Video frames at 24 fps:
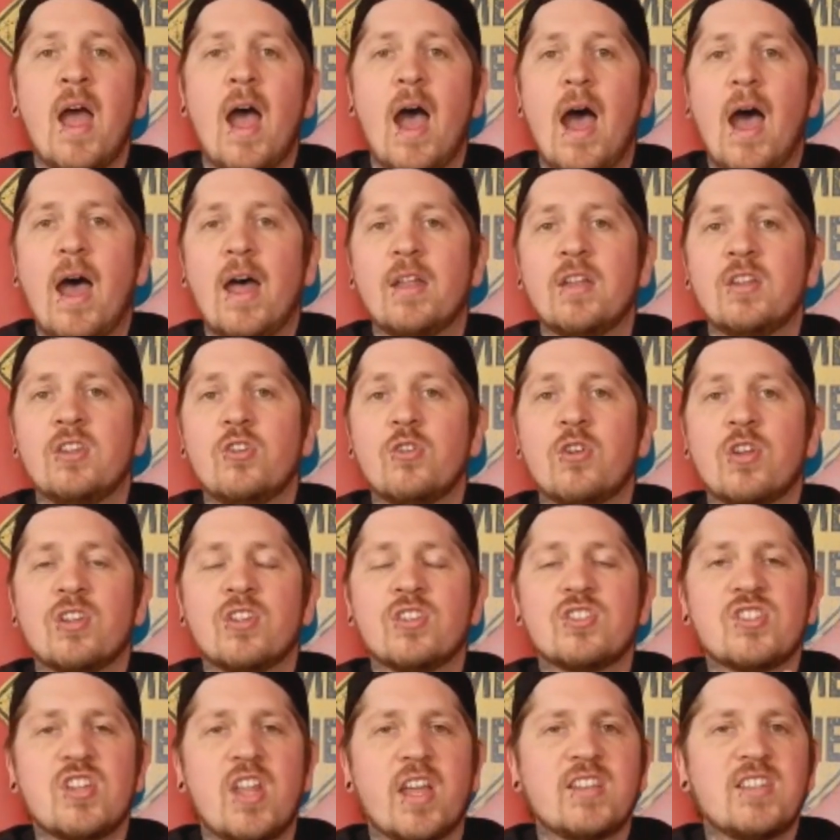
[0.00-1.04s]
And you
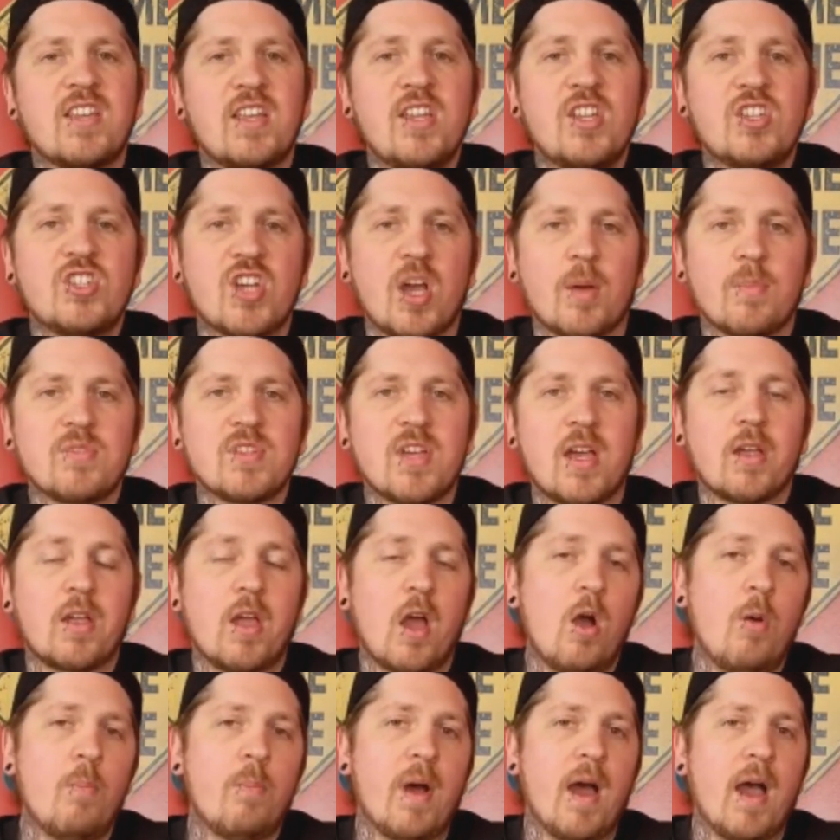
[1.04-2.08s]
can select any chapter,
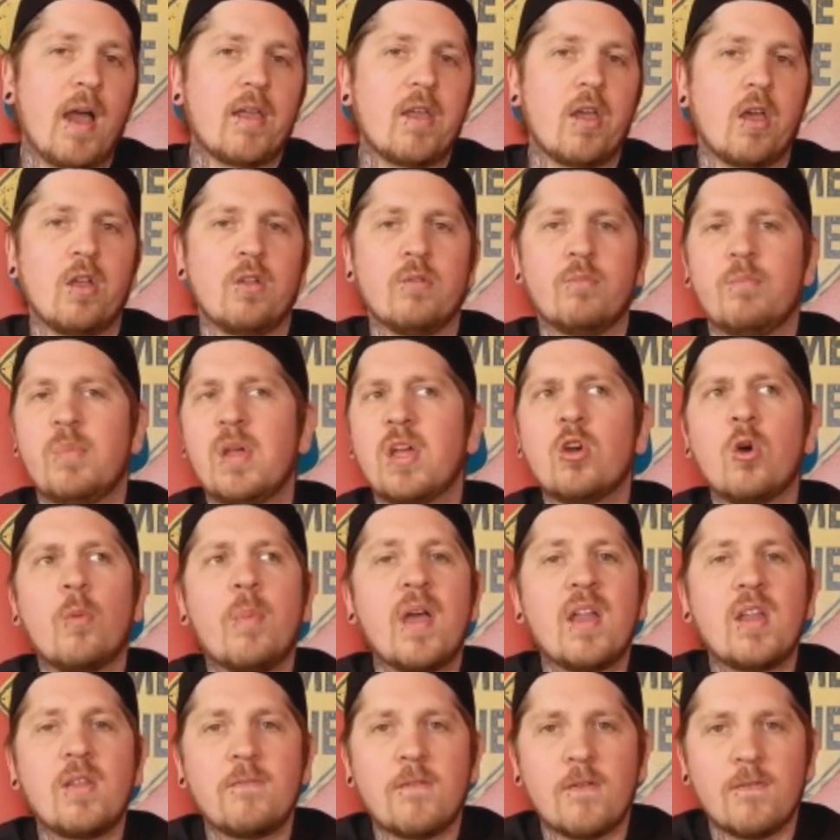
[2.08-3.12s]
go back and pick
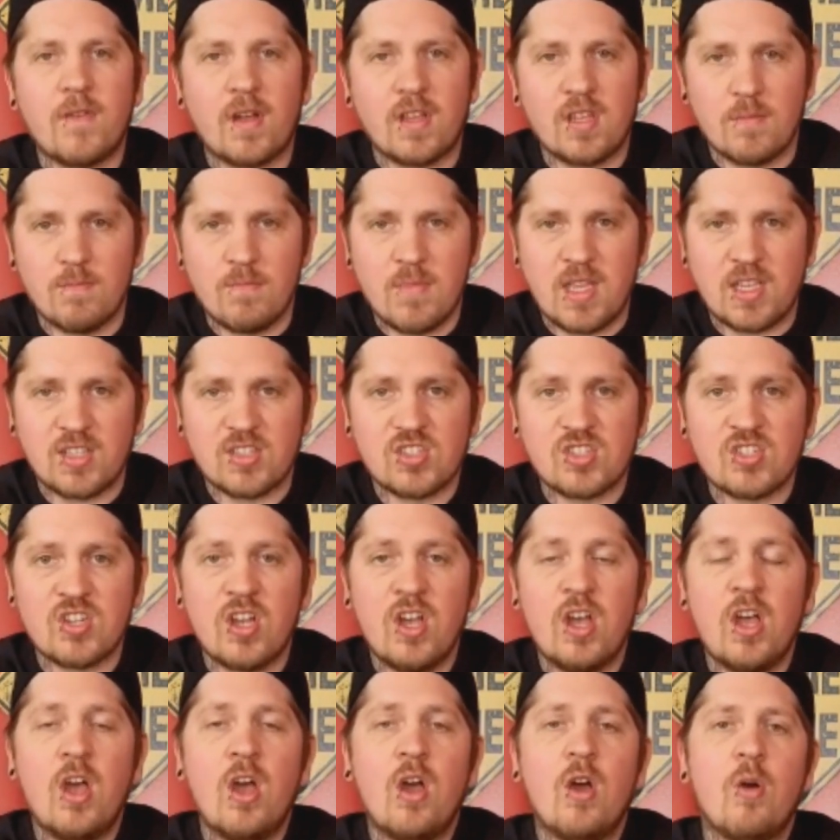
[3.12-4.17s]
up anything that you missed.
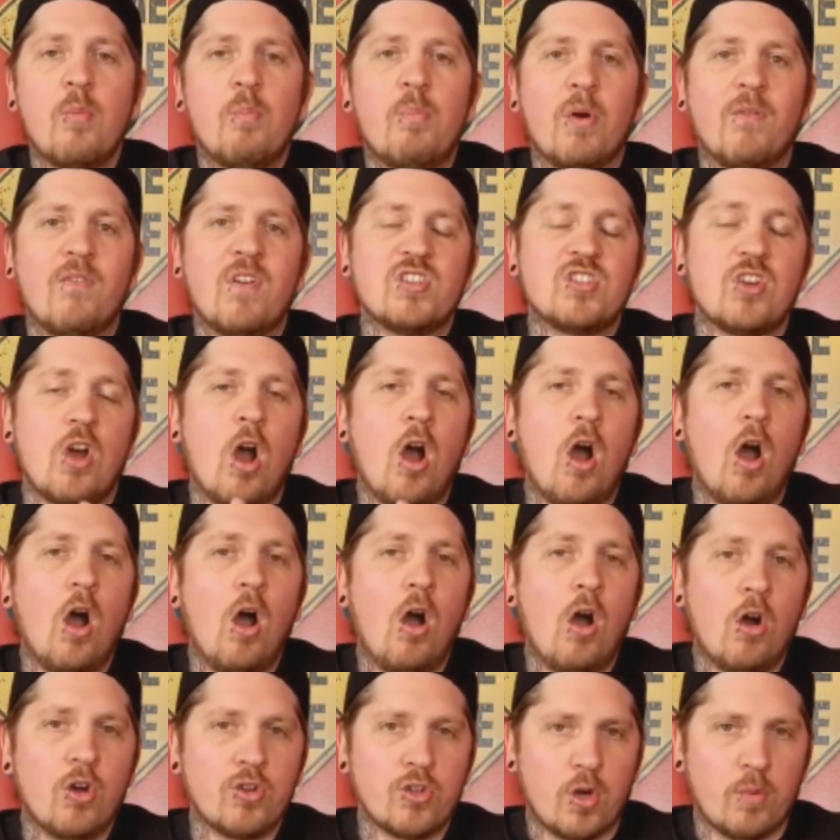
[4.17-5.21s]
But there's a
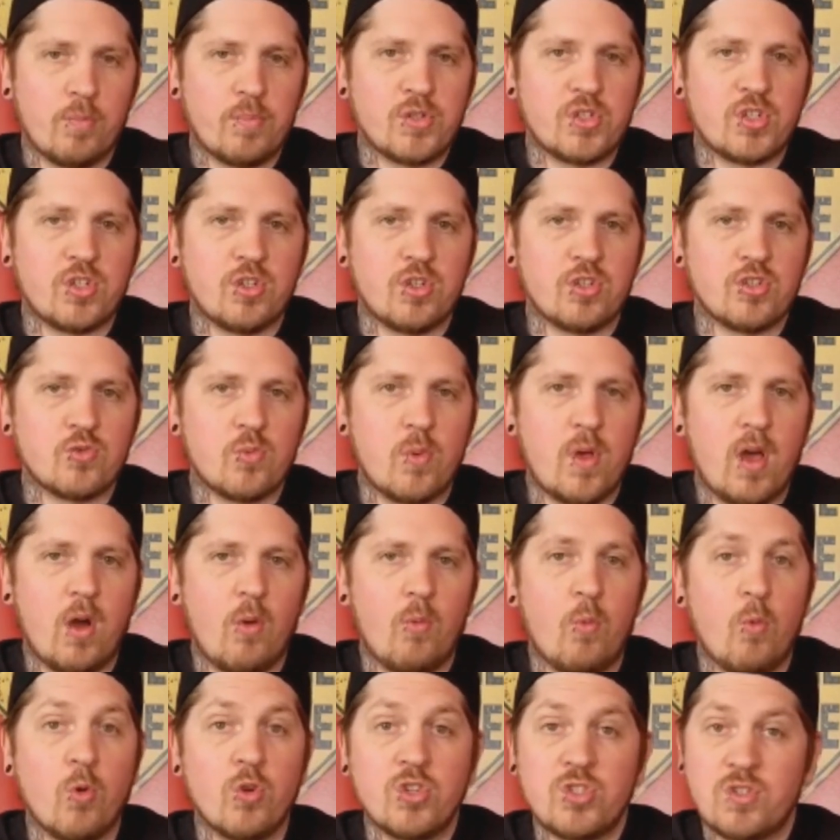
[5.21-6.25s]
hard option as
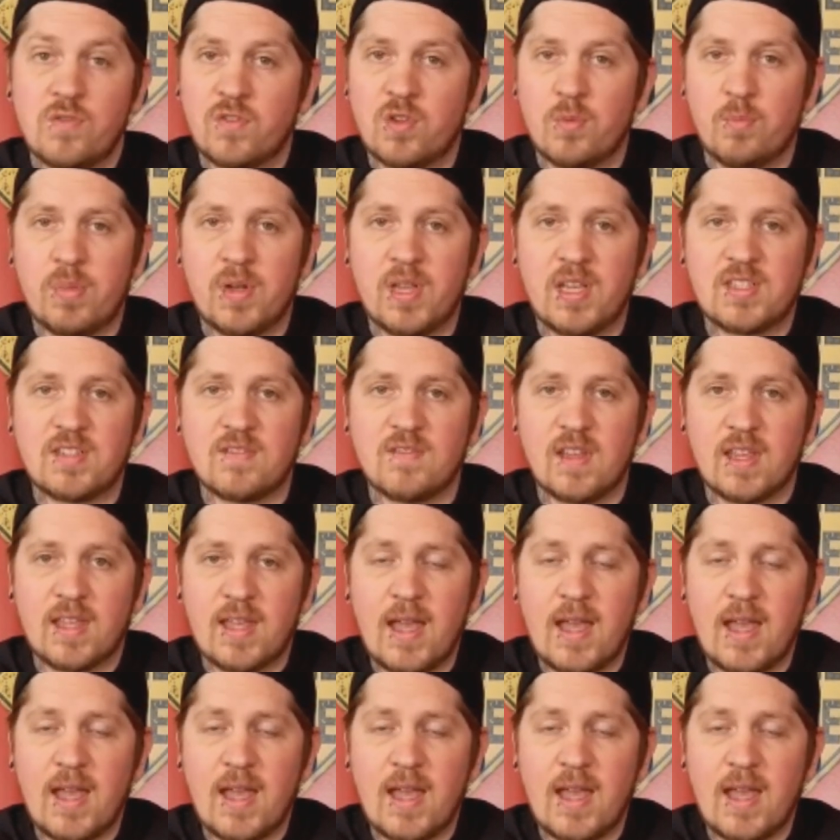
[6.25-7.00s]
well once you've completed the